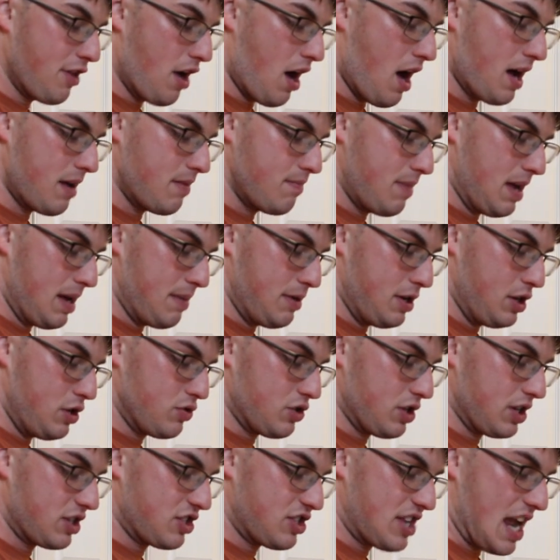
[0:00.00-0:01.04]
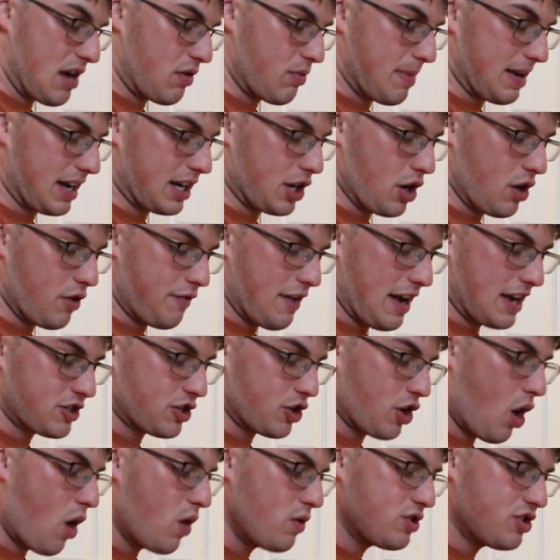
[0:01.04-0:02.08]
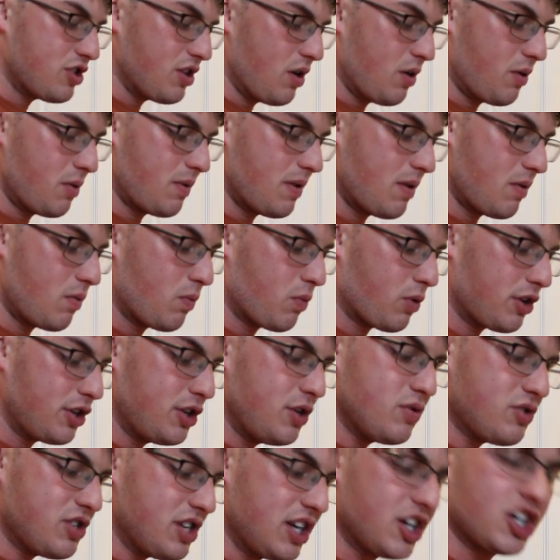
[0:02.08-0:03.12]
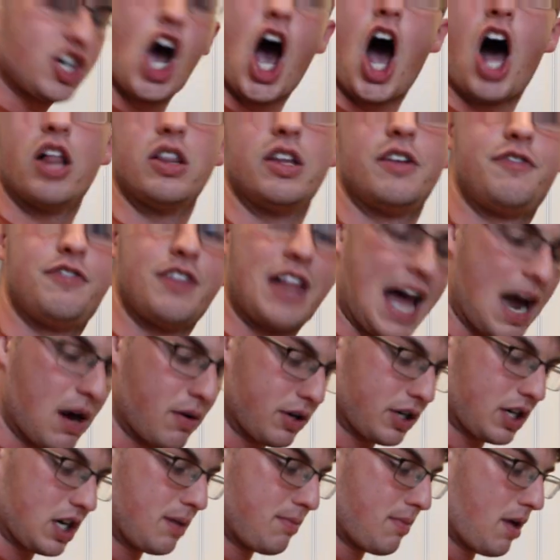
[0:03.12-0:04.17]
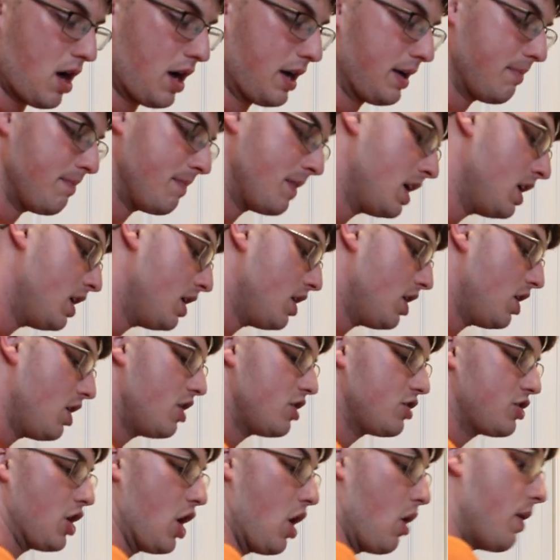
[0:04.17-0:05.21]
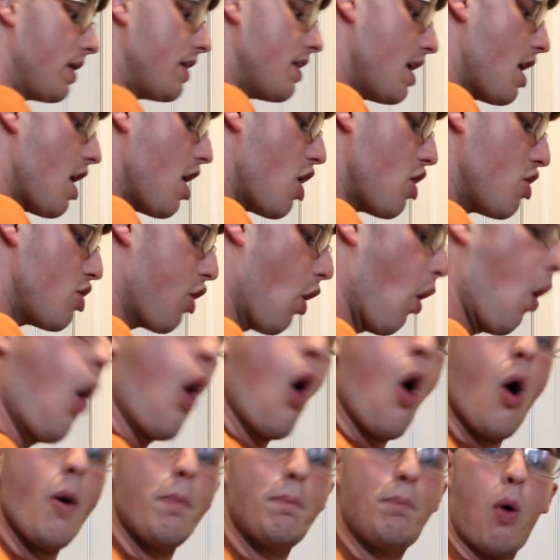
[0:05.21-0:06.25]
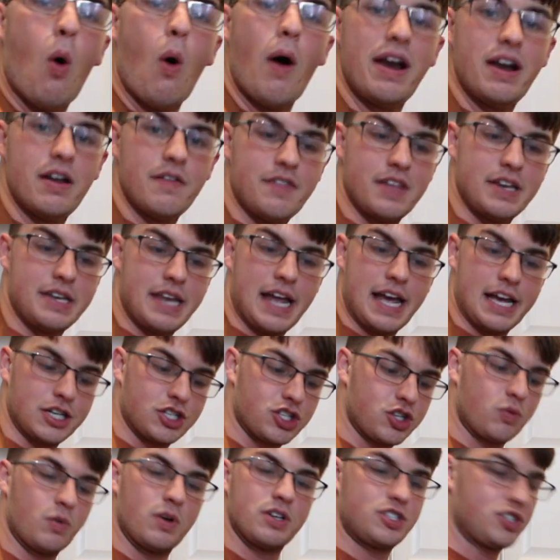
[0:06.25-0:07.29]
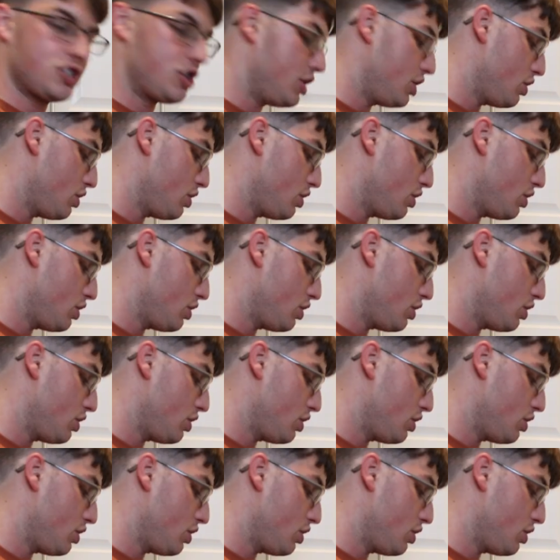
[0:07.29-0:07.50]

thought maybe using steak would make it go faster. Also, we're using cauliflower, come on. So, the whole point of the dish was to